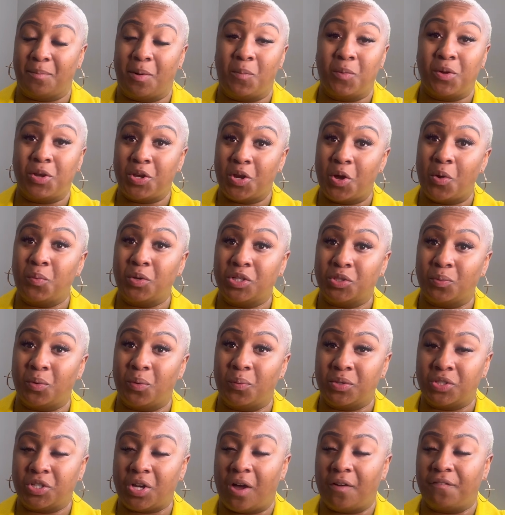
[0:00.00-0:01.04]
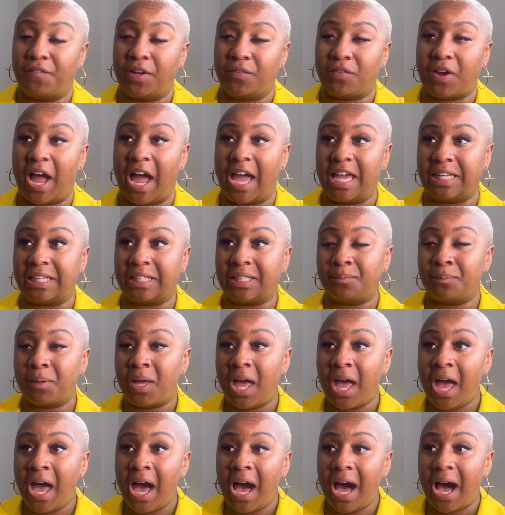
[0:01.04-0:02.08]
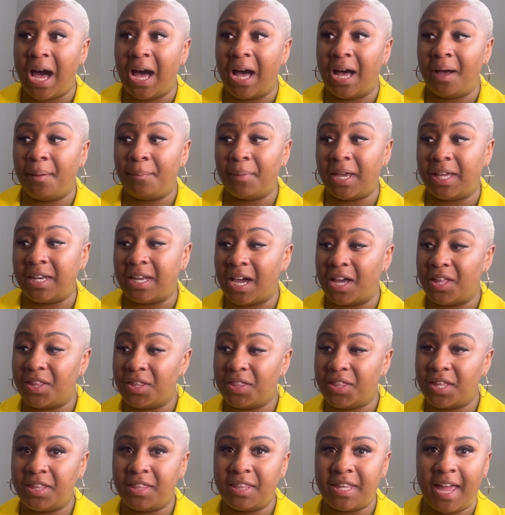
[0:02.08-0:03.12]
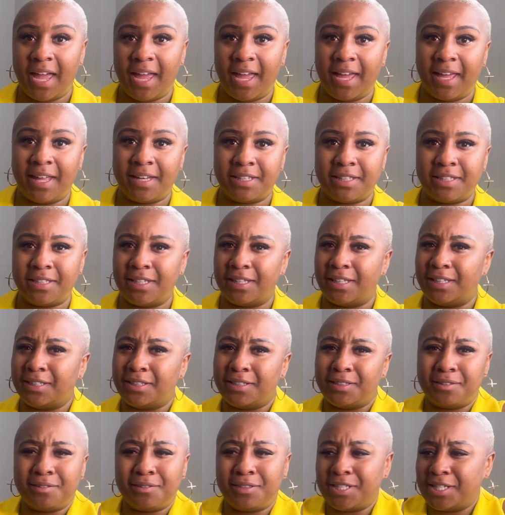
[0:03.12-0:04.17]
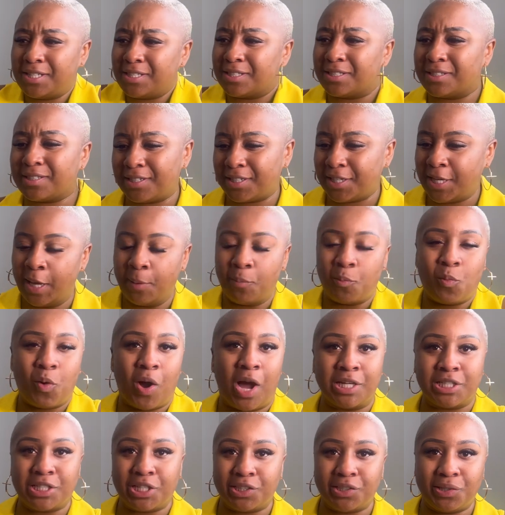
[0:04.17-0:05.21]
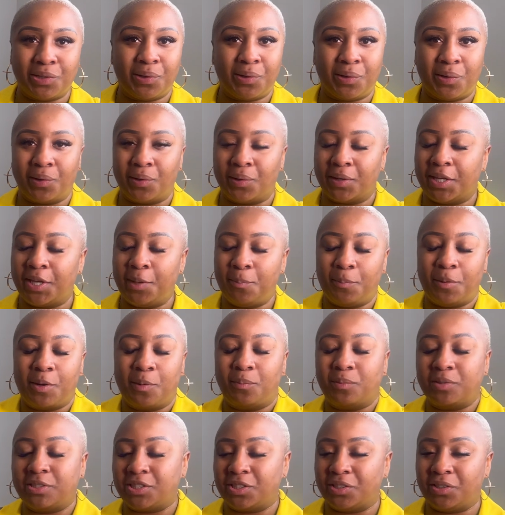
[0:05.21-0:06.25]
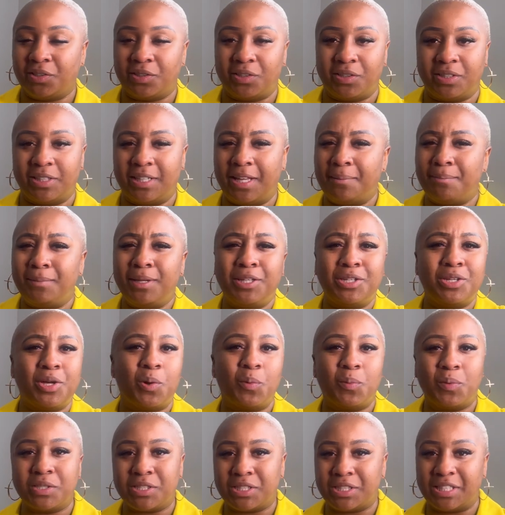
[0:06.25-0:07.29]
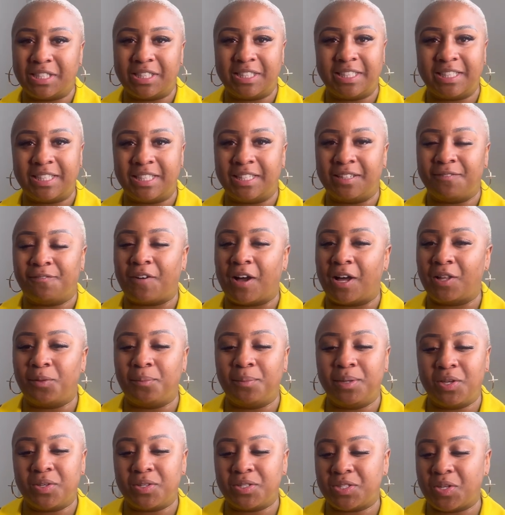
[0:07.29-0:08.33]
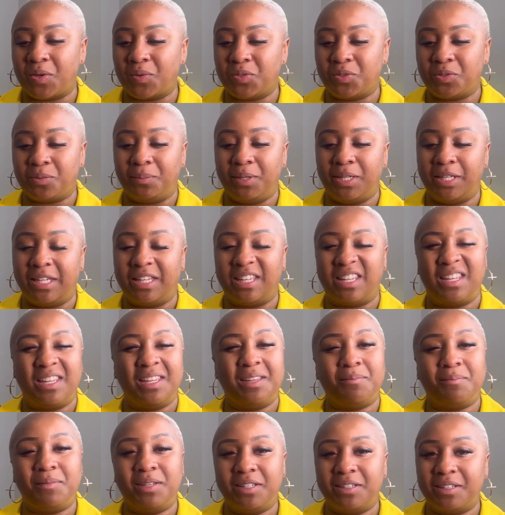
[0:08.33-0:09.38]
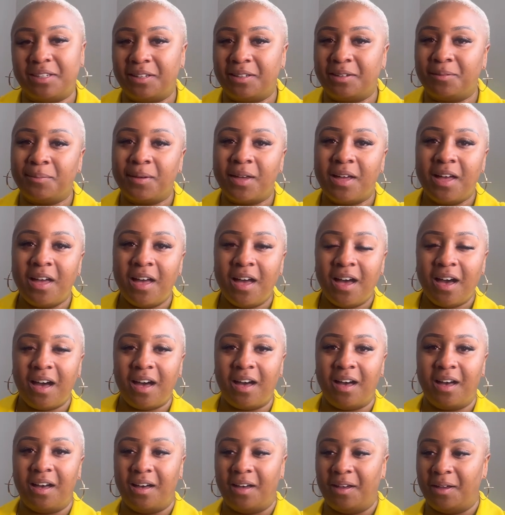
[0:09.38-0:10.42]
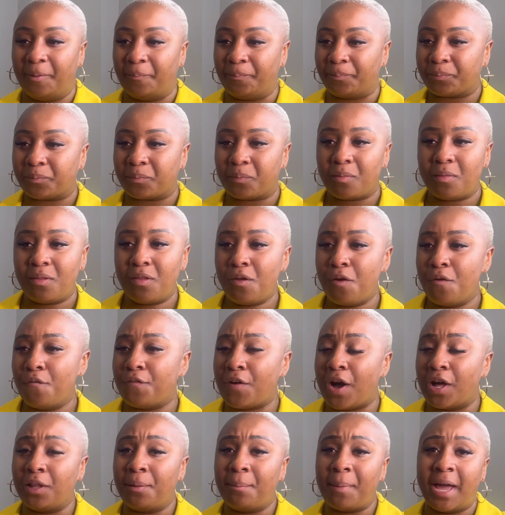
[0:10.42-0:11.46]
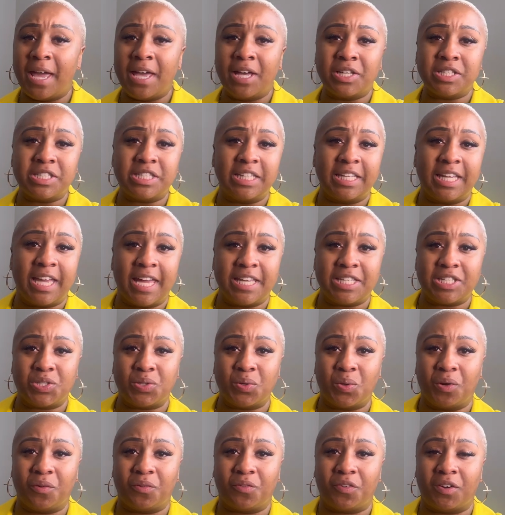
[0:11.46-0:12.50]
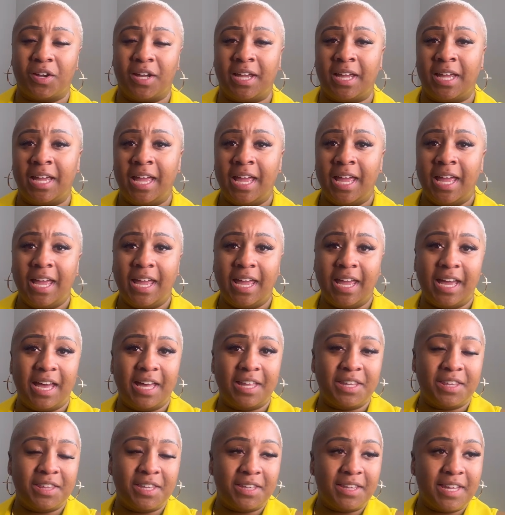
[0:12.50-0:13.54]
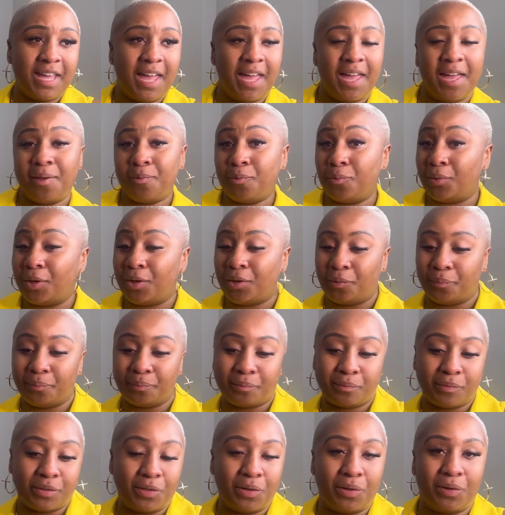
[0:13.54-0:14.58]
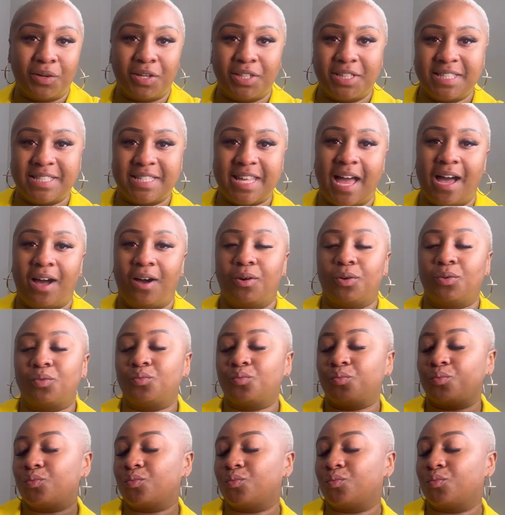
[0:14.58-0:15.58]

I want to know which one was y'all favorite item. And other than that, just keep watching your girl. Keep up with your girl. Let me know what's good. Follow me on social media. Hit me up. Follow my LTK storefront. And other than that, well, your girl is out.